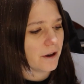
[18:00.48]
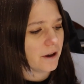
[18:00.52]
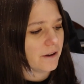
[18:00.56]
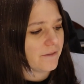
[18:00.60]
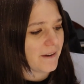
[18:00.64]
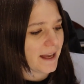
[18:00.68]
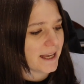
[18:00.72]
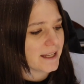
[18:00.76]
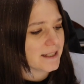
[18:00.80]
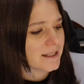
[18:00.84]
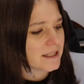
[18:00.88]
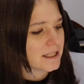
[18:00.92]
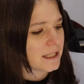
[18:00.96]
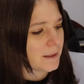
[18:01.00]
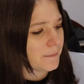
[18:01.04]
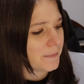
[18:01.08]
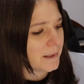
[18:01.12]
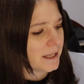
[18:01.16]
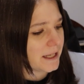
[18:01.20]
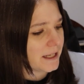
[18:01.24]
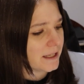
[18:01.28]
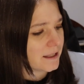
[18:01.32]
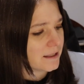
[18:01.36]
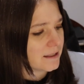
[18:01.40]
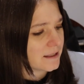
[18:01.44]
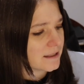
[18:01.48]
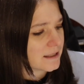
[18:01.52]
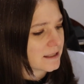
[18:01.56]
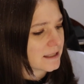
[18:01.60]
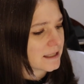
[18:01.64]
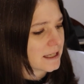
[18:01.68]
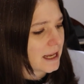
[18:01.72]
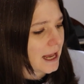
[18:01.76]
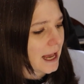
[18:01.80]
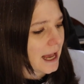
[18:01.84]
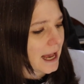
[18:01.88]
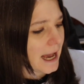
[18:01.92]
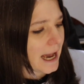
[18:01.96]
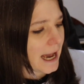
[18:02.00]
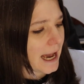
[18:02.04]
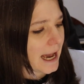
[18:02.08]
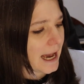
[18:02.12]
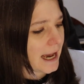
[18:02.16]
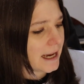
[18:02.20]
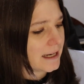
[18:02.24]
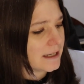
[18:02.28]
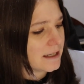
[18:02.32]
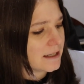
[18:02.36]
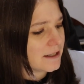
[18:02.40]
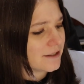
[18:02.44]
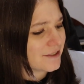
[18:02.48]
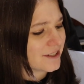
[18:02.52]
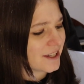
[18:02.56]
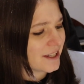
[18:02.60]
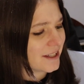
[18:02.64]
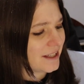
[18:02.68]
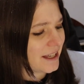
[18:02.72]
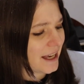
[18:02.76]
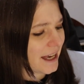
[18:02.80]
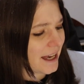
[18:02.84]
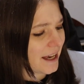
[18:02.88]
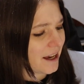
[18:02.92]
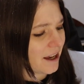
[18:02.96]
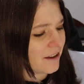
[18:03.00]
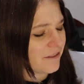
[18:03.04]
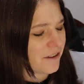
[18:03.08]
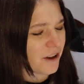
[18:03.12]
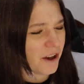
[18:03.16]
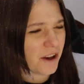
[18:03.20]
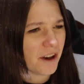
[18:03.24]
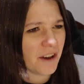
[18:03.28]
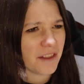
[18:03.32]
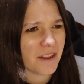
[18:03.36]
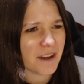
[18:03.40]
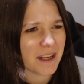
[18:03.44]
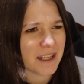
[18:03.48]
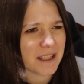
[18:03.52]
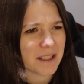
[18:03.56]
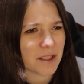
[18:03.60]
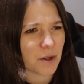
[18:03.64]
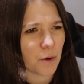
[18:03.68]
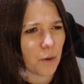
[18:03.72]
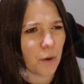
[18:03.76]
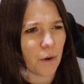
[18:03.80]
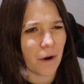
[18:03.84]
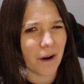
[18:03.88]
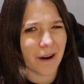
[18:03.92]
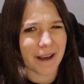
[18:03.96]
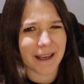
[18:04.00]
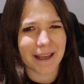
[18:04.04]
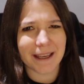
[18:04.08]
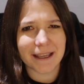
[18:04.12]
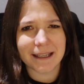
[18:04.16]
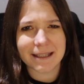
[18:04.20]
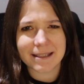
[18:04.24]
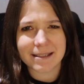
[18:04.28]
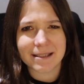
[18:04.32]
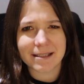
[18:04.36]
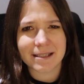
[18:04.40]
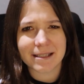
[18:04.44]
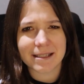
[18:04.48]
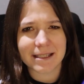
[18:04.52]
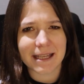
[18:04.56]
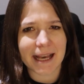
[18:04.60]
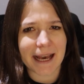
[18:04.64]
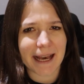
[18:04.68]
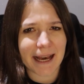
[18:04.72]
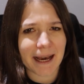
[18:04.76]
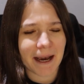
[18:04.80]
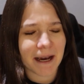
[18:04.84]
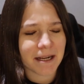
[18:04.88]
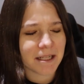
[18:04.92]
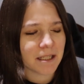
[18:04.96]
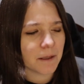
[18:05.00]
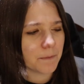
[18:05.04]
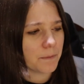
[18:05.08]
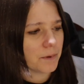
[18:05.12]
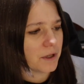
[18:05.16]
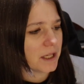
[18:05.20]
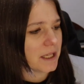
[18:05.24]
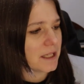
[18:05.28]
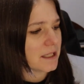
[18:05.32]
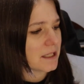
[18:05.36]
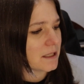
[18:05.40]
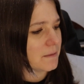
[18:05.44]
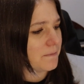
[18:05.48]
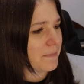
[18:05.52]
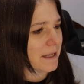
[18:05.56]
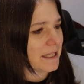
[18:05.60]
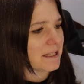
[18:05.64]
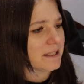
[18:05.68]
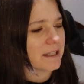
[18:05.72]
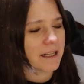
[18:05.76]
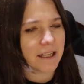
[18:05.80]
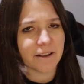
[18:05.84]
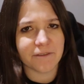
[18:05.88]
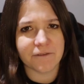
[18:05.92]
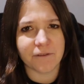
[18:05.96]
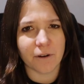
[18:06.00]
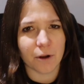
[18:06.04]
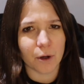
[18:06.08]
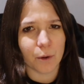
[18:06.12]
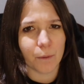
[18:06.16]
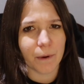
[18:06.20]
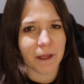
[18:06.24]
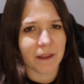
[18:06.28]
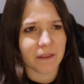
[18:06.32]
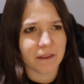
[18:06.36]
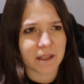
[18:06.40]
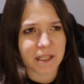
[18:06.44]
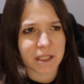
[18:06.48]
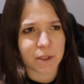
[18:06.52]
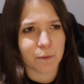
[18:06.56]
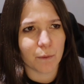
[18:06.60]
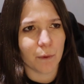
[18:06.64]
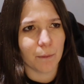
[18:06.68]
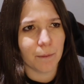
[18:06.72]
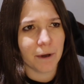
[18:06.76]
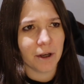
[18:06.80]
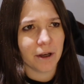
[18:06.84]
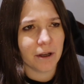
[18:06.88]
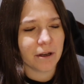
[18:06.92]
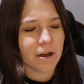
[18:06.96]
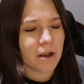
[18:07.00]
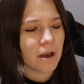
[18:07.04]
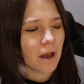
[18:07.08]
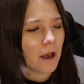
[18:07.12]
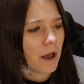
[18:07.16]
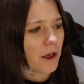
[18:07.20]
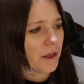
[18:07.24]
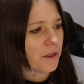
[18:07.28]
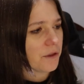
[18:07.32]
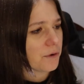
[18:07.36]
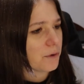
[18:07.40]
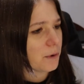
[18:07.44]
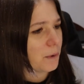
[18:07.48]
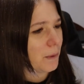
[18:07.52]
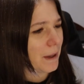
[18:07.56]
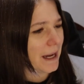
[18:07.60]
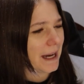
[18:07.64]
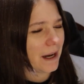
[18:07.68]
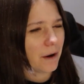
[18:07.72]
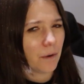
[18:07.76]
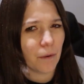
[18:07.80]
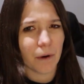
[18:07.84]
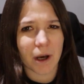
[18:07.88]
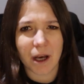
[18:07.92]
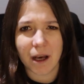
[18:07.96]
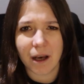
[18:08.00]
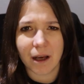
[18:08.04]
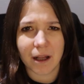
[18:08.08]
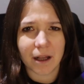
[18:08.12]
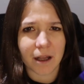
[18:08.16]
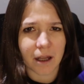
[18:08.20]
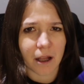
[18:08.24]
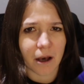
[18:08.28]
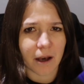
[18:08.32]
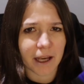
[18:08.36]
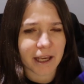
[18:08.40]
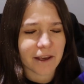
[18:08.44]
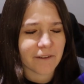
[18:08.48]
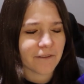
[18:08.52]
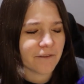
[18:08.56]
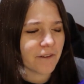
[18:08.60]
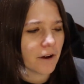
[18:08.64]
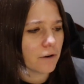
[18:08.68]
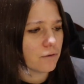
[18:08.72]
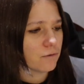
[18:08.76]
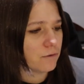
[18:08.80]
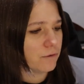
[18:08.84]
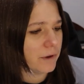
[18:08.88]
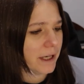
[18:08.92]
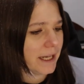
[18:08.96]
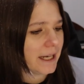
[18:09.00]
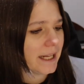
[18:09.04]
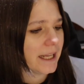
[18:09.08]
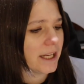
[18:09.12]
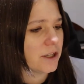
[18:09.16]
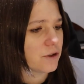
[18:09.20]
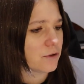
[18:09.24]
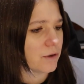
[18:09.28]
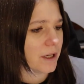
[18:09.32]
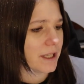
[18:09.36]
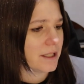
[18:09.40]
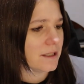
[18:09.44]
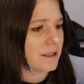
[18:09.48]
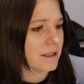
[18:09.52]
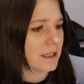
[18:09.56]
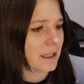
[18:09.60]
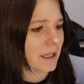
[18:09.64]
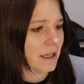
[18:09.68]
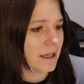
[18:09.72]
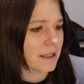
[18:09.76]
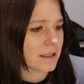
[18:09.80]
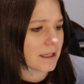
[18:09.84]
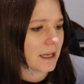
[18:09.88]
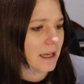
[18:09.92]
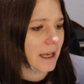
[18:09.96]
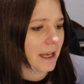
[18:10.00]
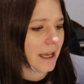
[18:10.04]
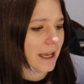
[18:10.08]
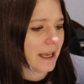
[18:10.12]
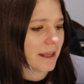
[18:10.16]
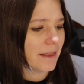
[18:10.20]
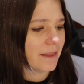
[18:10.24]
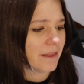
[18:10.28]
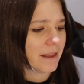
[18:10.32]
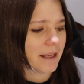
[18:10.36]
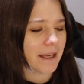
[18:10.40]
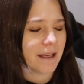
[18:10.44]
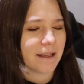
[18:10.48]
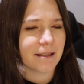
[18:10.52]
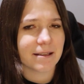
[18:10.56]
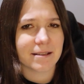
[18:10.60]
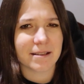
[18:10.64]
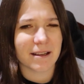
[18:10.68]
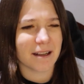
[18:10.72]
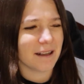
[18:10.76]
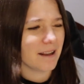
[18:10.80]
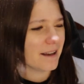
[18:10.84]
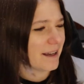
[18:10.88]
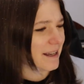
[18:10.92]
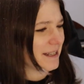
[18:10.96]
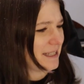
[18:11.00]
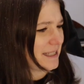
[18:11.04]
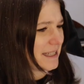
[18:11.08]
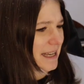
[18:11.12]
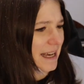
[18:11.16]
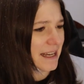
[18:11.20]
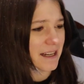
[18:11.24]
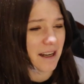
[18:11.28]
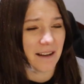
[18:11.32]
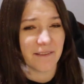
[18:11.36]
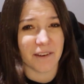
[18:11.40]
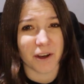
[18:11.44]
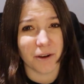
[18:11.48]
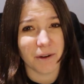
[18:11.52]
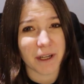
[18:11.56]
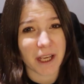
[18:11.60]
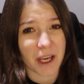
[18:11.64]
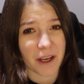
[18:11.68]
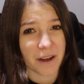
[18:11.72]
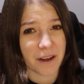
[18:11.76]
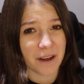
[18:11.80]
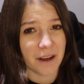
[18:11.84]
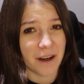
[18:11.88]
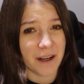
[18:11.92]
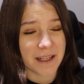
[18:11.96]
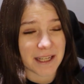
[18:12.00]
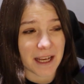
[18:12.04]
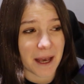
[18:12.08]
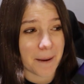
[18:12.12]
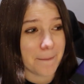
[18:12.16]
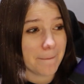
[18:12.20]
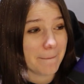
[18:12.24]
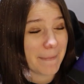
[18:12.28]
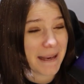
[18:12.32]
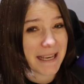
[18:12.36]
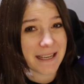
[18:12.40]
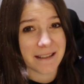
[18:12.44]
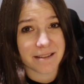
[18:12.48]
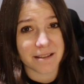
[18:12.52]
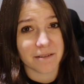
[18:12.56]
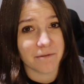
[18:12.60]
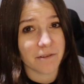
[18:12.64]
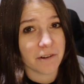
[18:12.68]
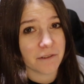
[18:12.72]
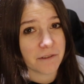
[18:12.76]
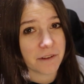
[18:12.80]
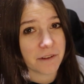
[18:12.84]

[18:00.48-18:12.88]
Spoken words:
of 8 siblings. And yeah, I've heard that it's quite sad, but it's basically following this woman throughout her life. Really interested in this. Like I said, I've only heard amazing